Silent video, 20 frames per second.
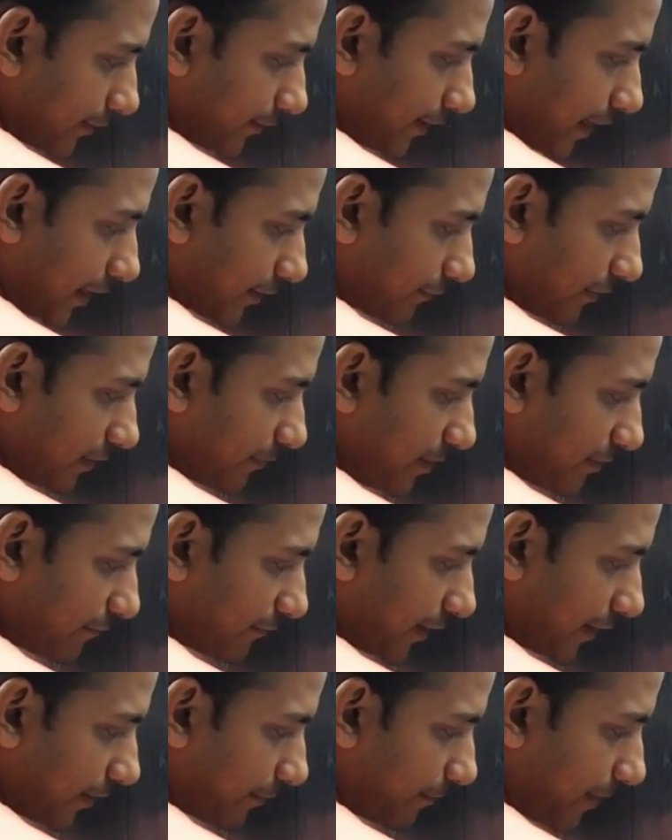That will be
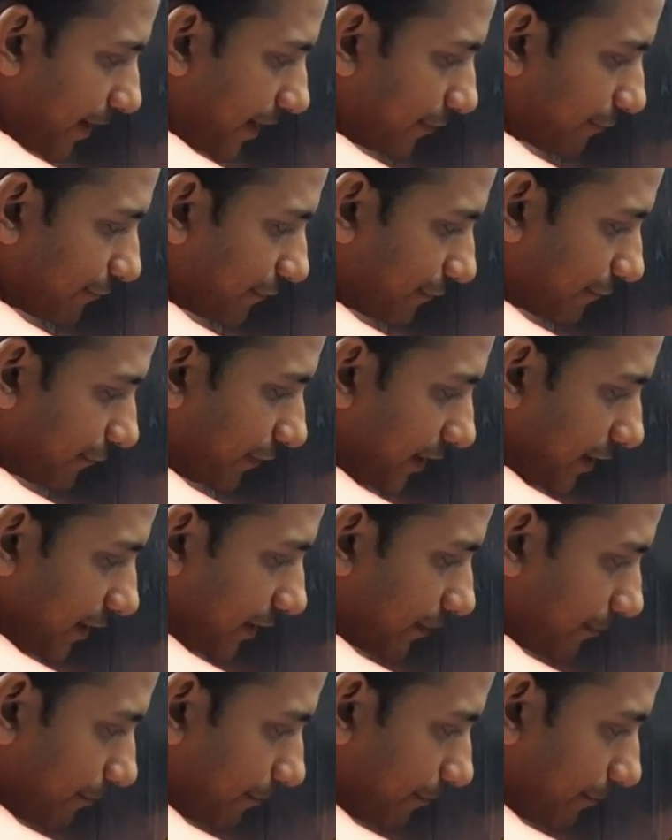1 by 50.